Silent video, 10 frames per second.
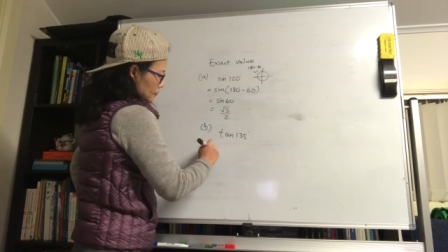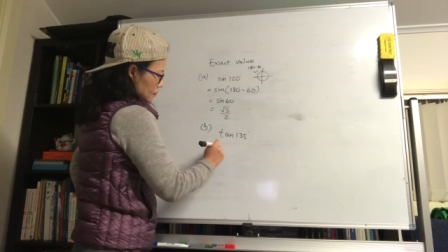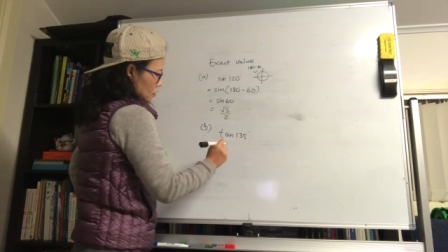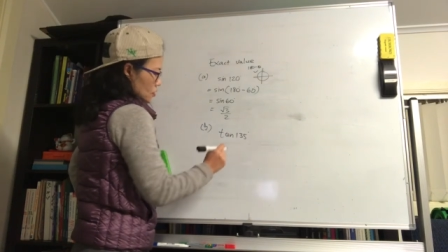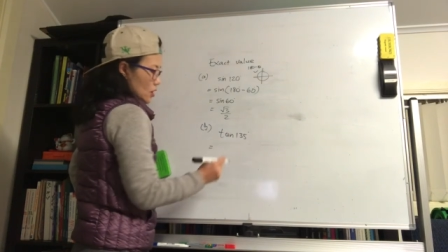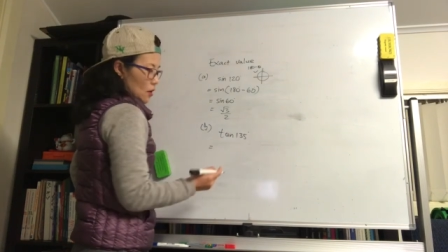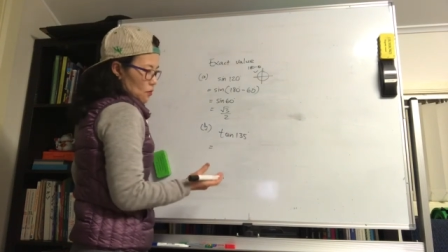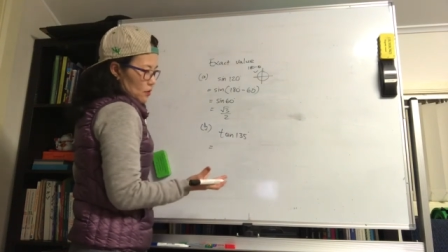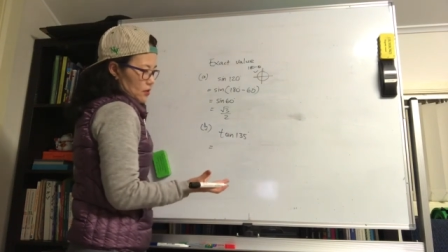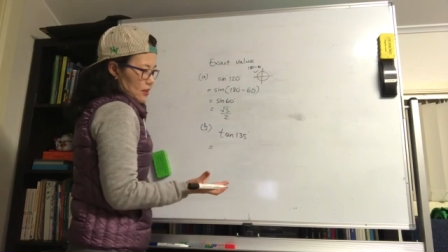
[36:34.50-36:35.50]
So
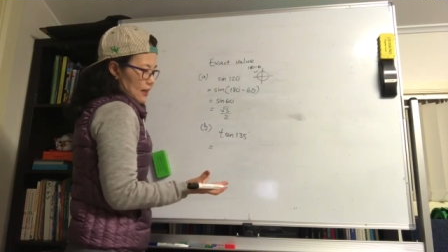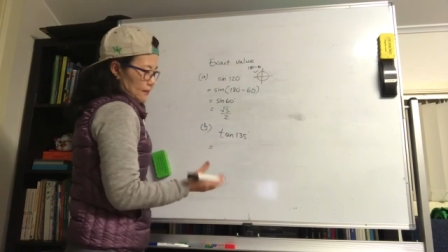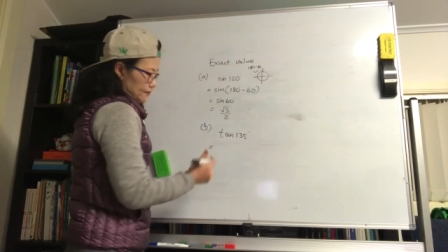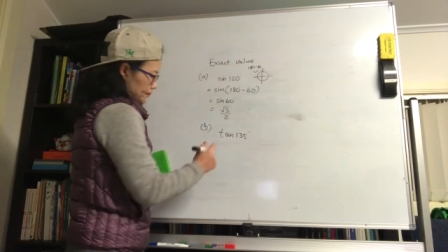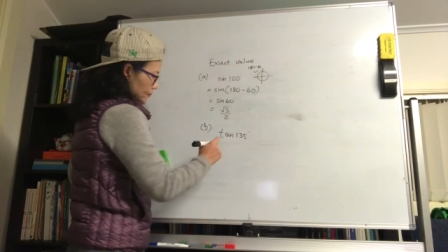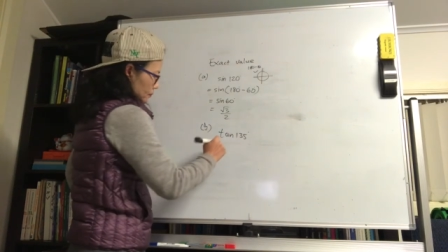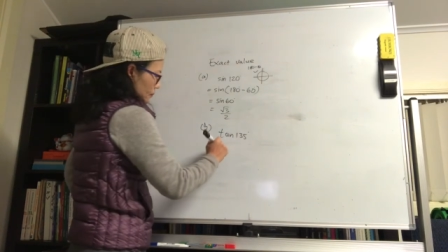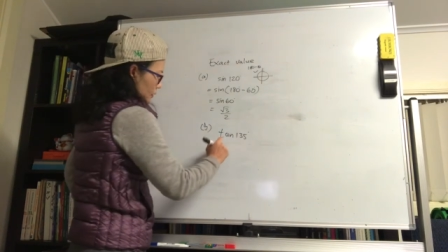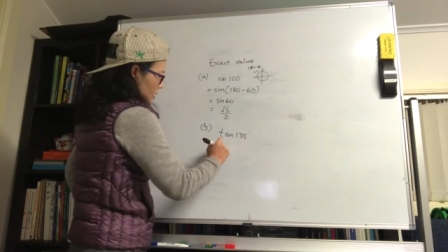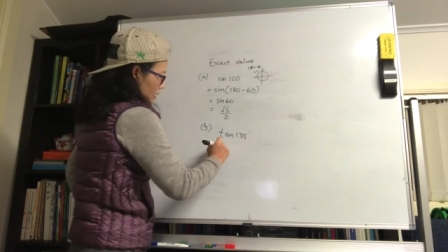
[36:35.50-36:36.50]
what's that?
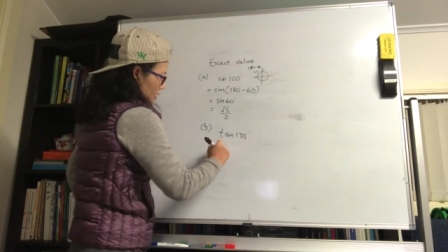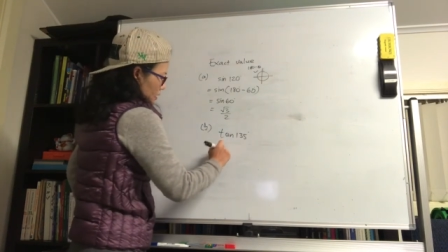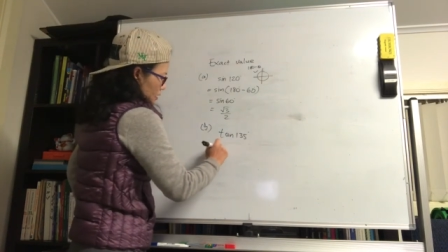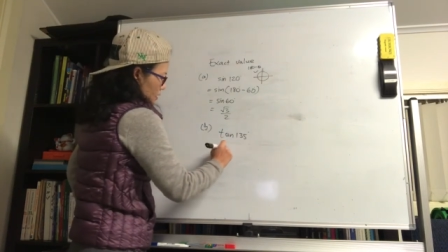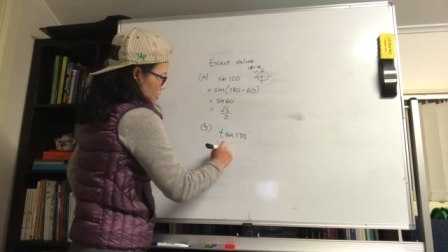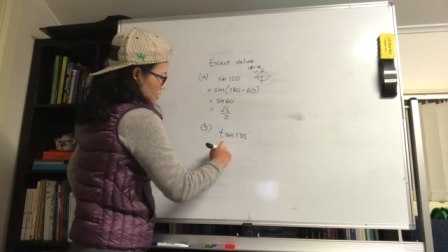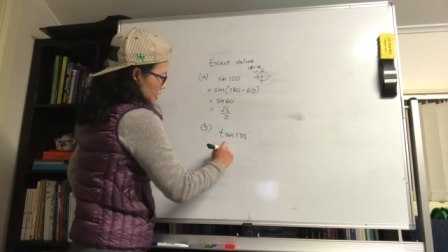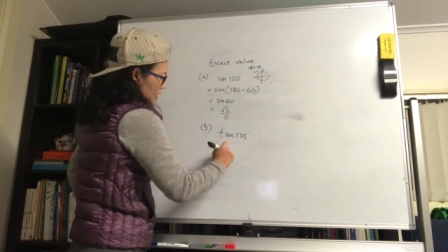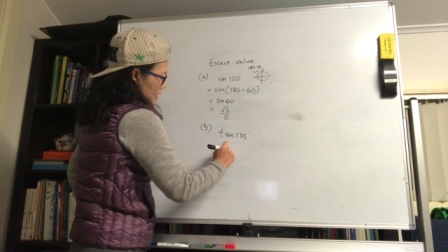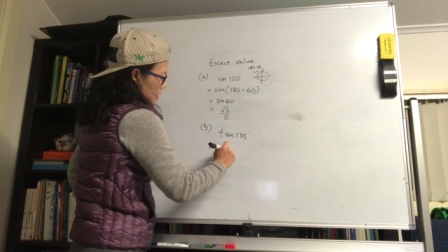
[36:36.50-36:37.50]

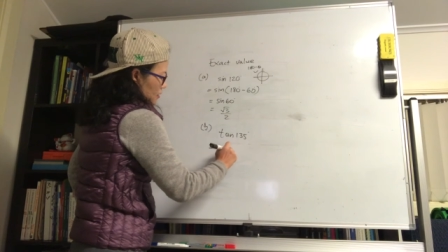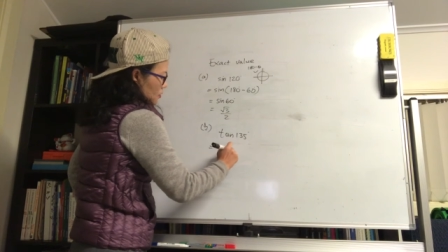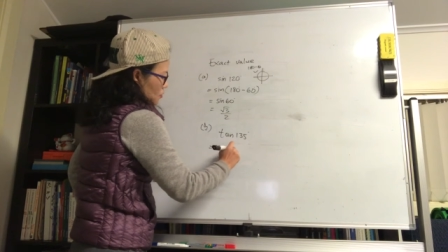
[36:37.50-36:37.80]
Tan